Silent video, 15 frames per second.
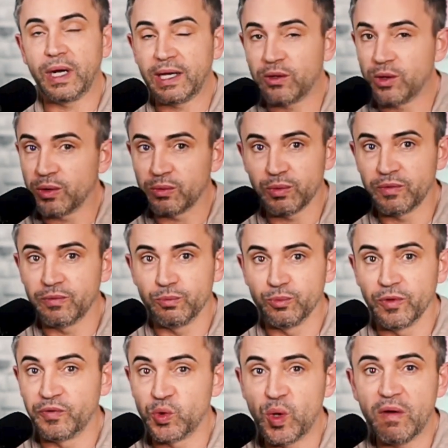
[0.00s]
I go to re-
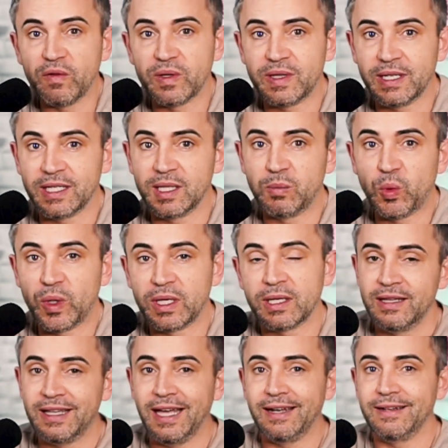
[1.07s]
review everything in the morning,
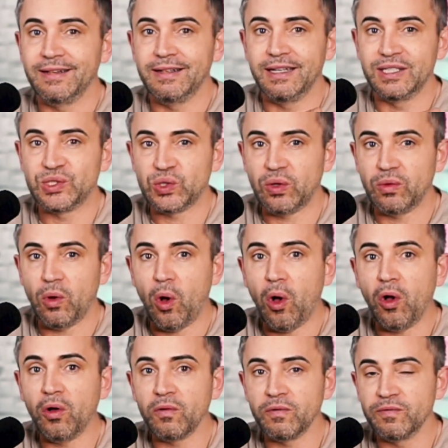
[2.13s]
that it's
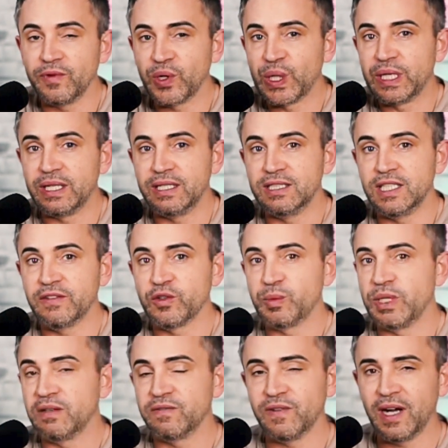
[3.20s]
all very easy for
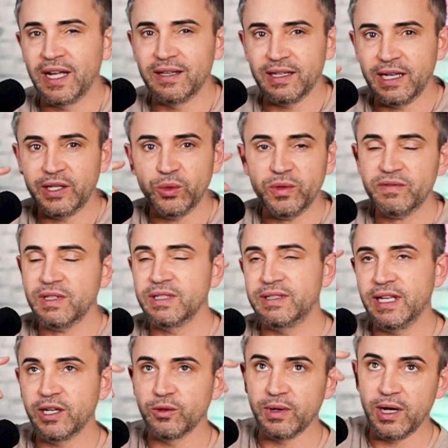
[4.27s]
me to find and I don't have to
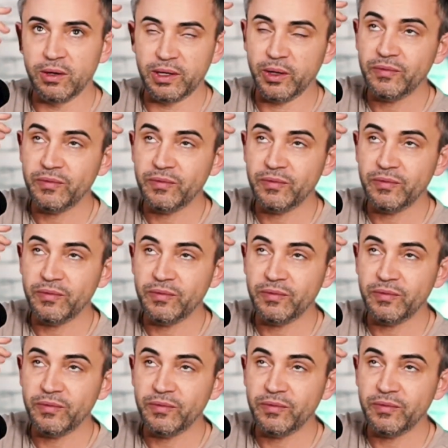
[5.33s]
dig around.